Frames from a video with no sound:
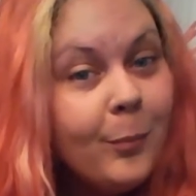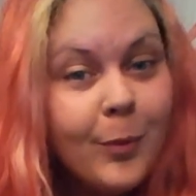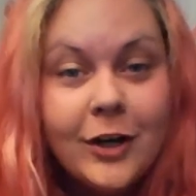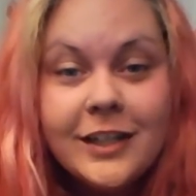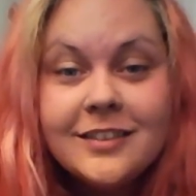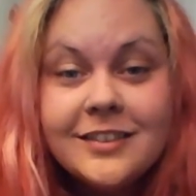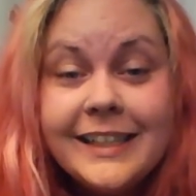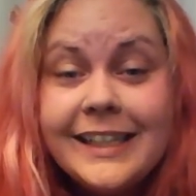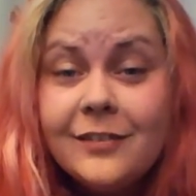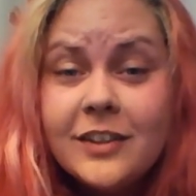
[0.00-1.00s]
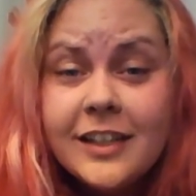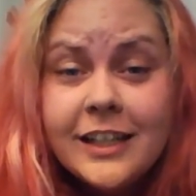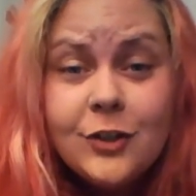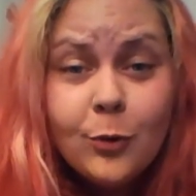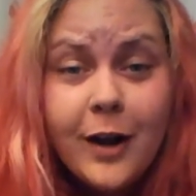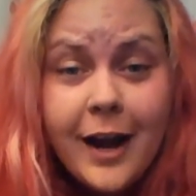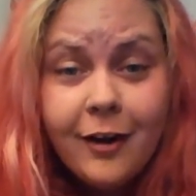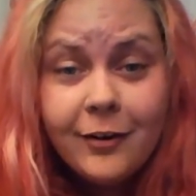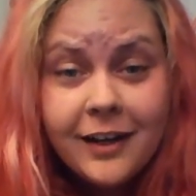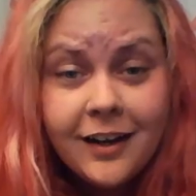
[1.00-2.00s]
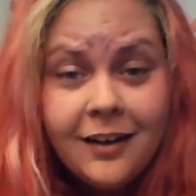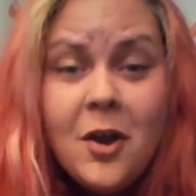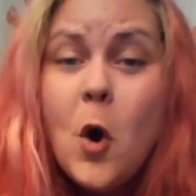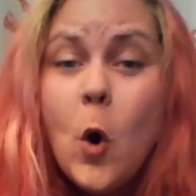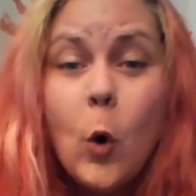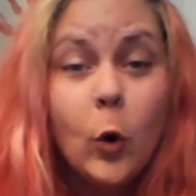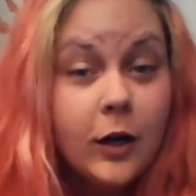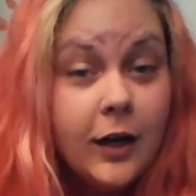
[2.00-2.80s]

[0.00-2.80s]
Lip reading: Party City, if it's in your area, or